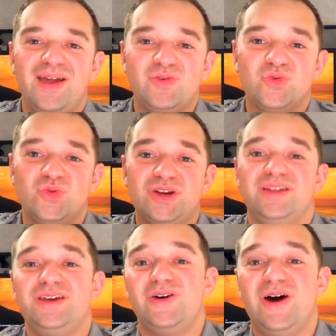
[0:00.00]
A
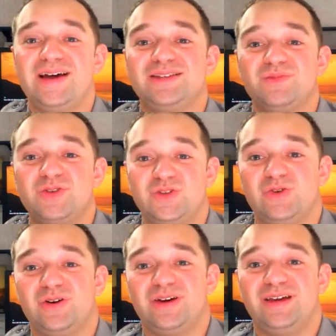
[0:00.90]
really awesome
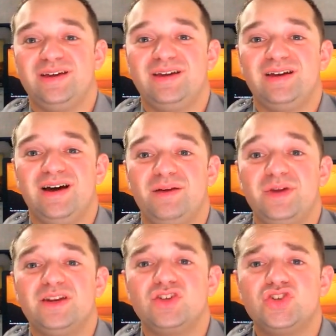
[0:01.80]
story,
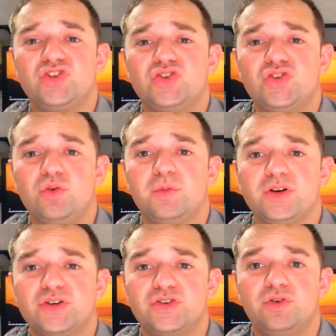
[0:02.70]
and a
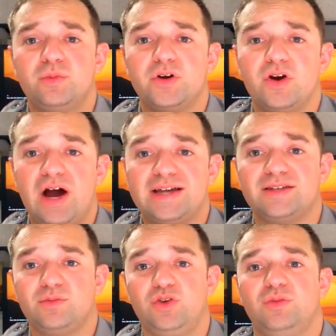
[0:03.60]
super, super
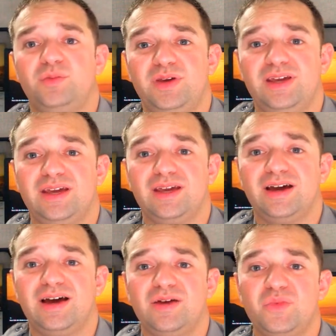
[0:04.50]
awesome human being,
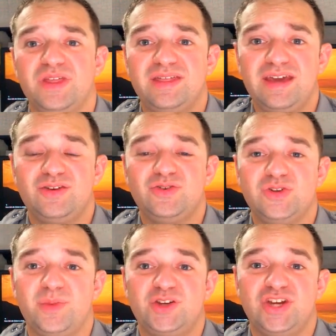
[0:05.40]
and we thank you
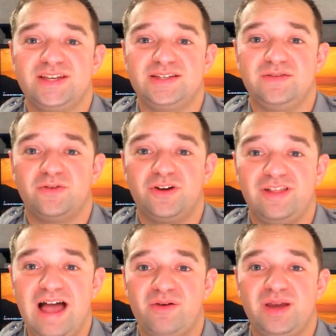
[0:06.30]
so much, Essie, for
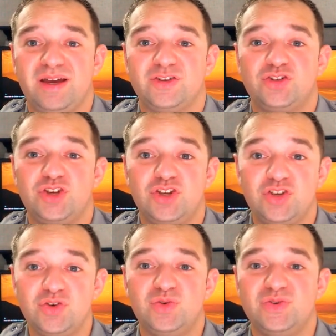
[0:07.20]
allowing us to
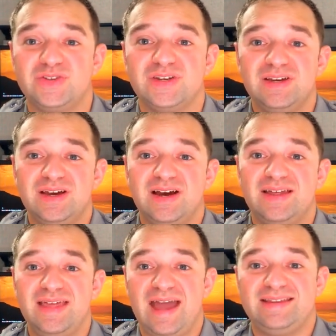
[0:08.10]
use
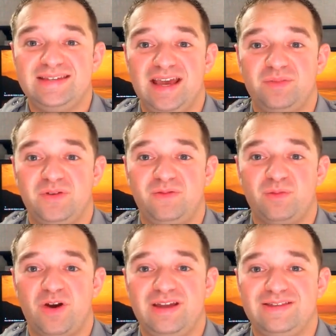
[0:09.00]
that segment
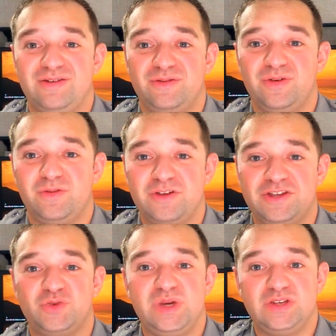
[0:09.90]
from our interview for
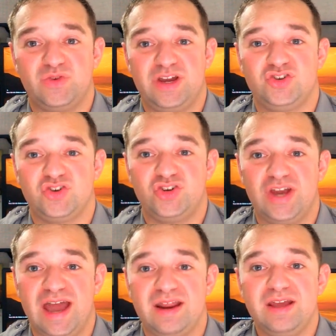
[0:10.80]
this week's Ranger
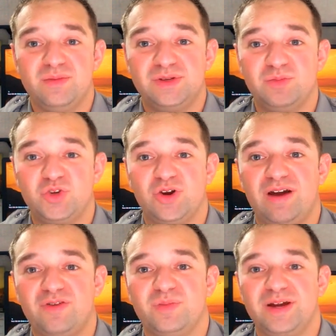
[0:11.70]
Chat, because I'm sure
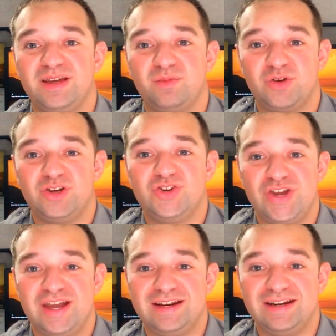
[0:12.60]
everybody
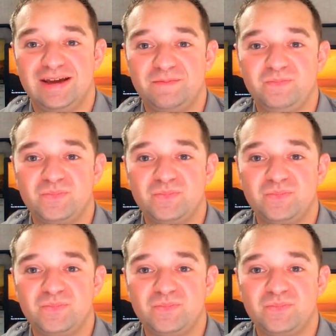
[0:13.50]
appreciated it.